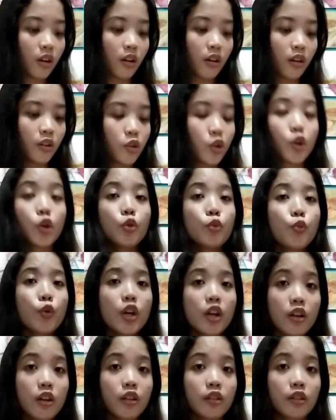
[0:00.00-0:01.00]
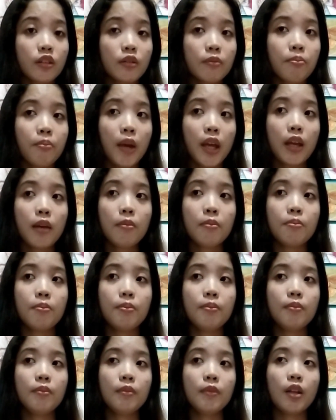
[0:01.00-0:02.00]
Your worth may I
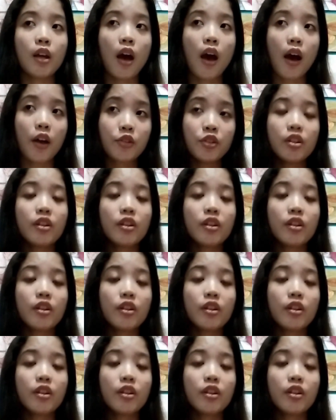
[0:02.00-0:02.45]
actually